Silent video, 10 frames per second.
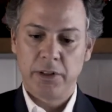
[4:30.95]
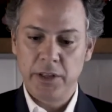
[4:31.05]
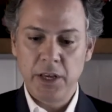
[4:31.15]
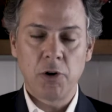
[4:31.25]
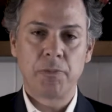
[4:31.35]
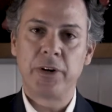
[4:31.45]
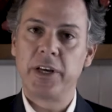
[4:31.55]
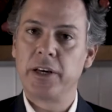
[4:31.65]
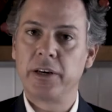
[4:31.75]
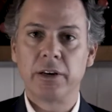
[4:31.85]
the
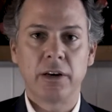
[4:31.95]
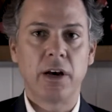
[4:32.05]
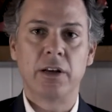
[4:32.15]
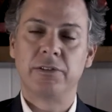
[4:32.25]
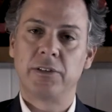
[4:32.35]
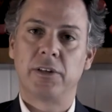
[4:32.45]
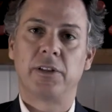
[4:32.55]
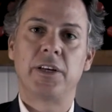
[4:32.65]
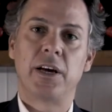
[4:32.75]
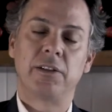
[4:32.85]
opening until
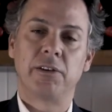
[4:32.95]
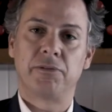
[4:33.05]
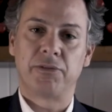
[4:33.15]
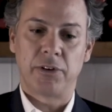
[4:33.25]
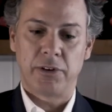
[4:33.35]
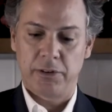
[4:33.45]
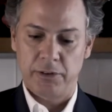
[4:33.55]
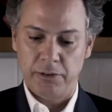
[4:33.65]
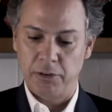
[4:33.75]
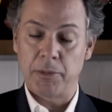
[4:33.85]
the end of
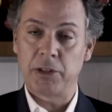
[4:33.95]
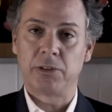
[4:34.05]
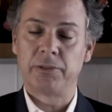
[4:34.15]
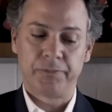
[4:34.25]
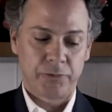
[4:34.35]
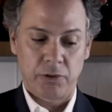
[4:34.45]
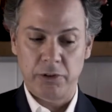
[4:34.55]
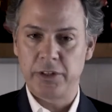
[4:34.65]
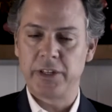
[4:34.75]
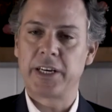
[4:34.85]
the bottle or
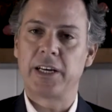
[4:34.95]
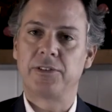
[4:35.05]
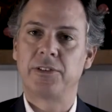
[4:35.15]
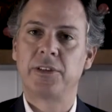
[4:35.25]
the decanter.